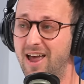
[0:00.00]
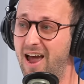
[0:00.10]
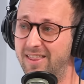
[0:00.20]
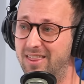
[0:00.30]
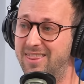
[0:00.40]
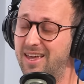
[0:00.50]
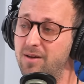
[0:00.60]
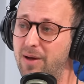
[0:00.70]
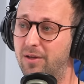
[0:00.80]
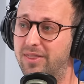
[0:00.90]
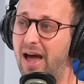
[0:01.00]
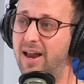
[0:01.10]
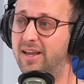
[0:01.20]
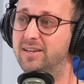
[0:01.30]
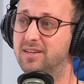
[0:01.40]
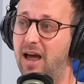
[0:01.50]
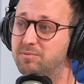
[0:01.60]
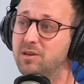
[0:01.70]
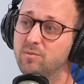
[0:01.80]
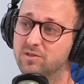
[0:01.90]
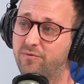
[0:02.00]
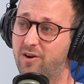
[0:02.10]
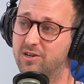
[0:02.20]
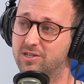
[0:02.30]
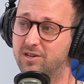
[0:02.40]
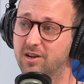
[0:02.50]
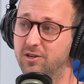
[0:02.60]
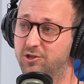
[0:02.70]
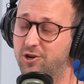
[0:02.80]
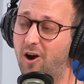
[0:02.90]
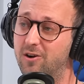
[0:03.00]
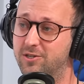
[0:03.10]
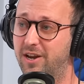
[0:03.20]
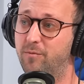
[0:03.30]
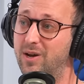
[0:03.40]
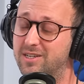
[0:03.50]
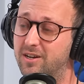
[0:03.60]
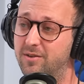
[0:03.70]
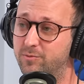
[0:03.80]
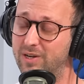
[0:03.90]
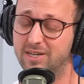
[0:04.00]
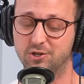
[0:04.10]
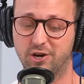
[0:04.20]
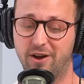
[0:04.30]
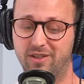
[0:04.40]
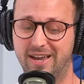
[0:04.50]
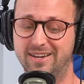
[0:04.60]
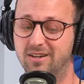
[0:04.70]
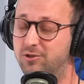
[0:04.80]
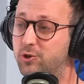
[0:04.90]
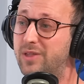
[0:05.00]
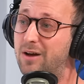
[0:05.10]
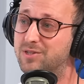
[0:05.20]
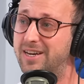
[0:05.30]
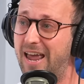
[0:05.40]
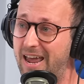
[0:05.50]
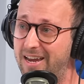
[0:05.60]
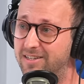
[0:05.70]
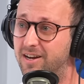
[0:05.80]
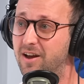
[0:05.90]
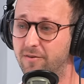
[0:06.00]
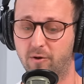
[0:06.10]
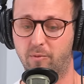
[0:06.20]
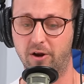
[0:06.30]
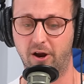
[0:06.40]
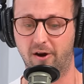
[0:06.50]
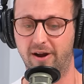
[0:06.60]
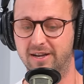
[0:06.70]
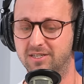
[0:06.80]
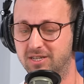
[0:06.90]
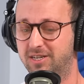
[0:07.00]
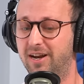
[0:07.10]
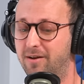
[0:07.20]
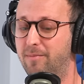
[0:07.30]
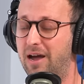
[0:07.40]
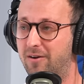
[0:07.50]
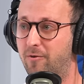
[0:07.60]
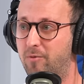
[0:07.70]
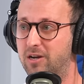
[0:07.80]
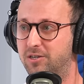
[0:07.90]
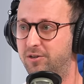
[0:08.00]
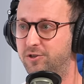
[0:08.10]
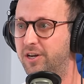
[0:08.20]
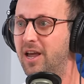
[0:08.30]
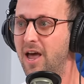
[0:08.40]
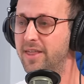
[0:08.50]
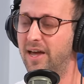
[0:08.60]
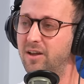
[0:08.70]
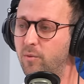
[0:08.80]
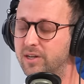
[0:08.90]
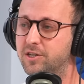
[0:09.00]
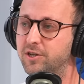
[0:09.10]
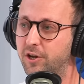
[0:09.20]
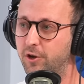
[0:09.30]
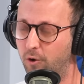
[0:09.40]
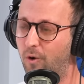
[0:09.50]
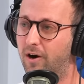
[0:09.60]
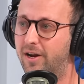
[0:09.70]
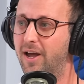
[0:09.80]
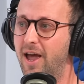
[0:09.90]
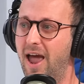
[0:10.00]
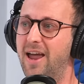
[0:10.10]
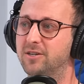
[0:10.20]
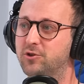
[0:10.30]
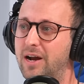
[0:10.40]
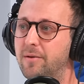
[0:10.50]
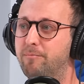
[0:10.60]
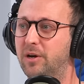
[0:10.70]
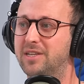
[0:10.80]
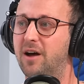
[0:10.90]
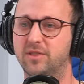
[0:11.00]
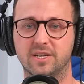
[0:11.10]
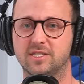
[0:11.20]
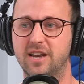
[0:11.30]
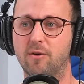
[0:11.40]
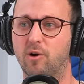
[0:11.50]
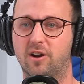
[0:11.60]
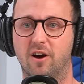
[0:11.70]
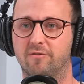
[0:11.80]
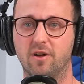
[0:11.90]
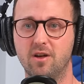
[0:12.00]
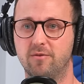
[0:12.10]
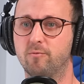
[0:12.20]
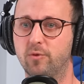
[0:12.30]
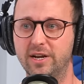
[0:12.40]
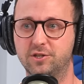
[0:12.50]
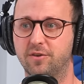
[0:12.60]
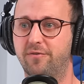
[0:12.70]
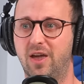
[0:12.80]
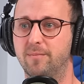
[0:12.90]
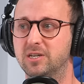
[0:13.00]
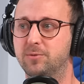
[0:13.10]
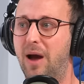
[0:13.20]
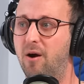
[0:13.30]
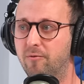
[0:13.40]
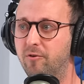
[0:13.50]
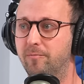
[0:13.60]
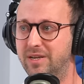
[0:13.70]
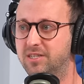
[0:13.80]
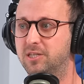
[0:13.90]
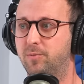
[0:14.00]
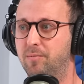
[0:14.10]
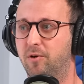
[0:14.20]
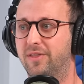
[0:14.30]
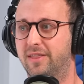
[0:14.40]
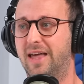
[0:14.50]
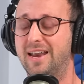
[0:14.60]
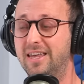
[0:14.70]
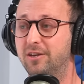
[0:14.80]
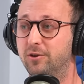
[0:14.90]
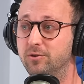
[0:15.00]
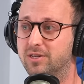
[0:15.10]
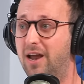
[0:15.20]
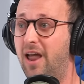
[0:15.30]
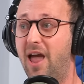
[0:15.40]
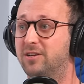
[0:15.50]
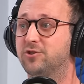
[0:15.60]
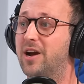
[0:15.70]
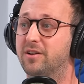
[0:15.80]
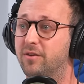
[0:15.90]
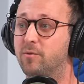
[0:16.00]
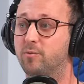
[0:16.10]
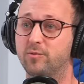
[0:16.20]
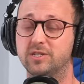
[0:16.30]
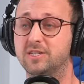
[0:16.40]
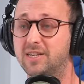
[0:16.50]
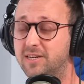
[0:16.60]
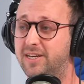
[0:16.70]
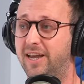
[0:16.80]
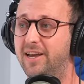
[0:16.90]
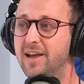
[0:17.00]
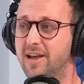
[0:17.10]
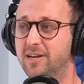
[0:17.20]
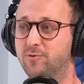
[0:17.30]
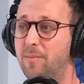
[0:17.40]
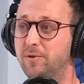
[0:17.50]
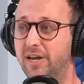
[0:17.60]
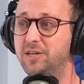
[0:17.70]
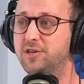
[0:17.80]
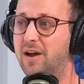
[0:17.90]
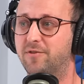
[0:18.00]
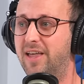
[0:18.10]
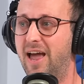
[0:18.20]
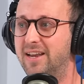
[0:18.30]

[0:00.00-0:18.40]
And the thing about that is Epstein was first charged and went to went to jail in 2008 for procuring and soliciting a minor for prostitution. Then he went to New York and tried to build out this network of rich, famous, powerful business people that he used and, and tried to resuscitate his reputation after that.